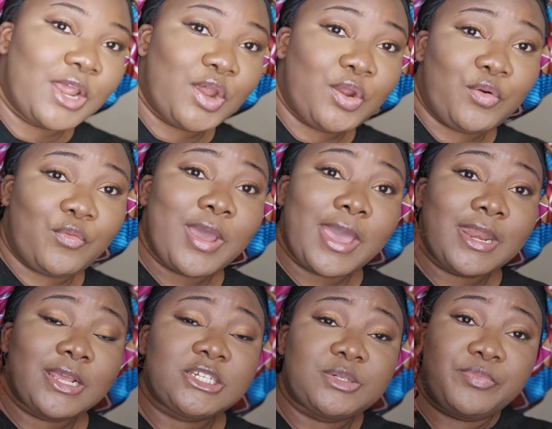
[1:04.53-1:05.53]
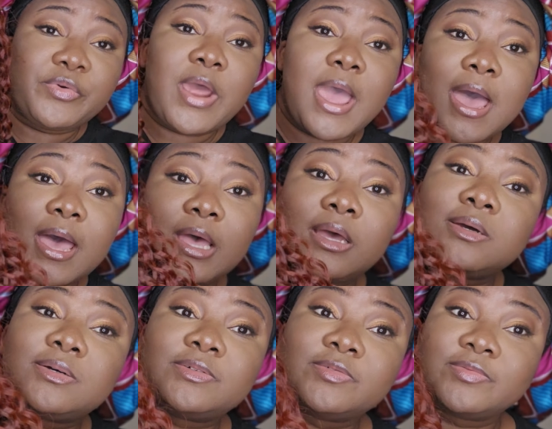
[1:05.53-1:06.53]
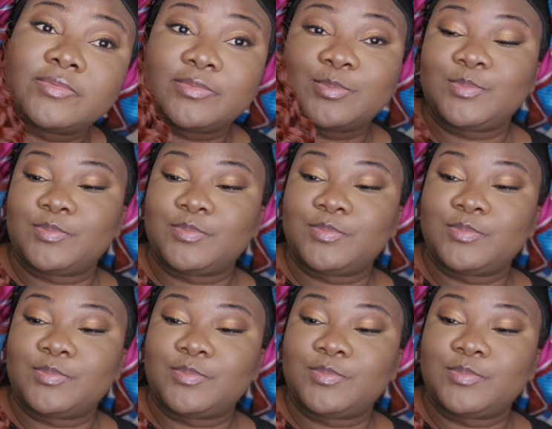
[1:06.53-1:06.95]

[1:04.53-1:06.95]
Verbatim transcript: Reddish brown.